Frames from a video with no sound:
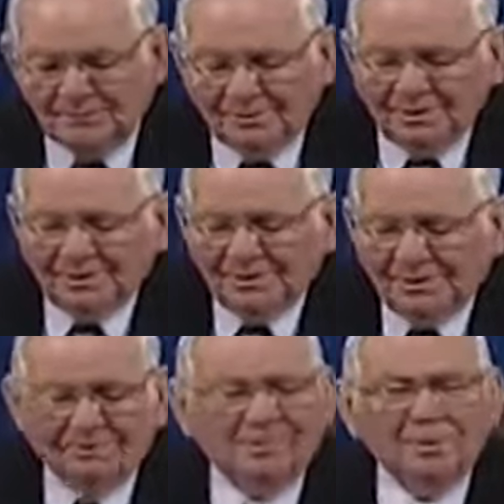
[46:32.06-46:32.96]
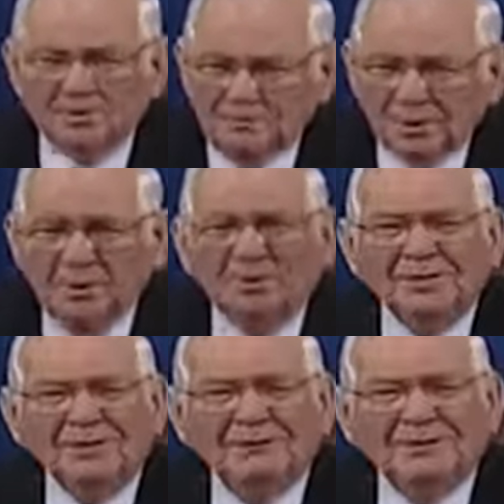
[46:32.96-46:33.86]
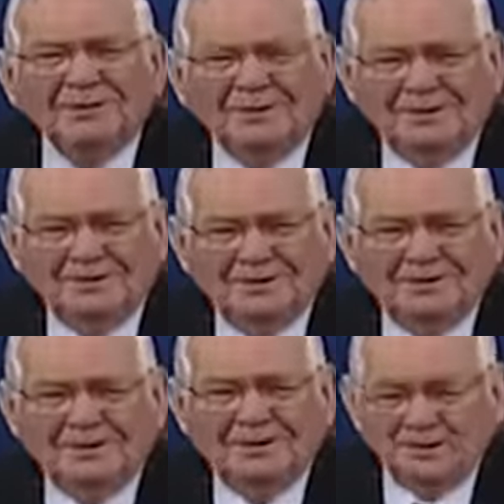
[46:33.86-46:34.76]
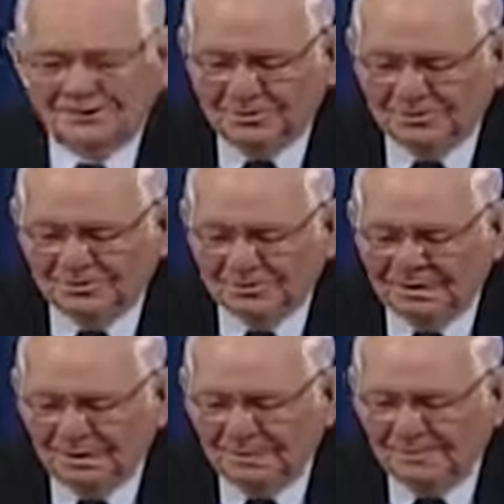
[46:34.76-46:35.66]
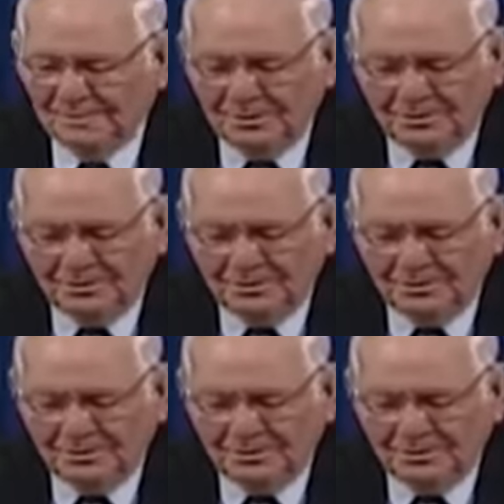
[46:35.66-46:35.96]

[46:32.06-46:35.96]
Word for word: well, it, we're, we're going to leave it there, dear. It's going to stay.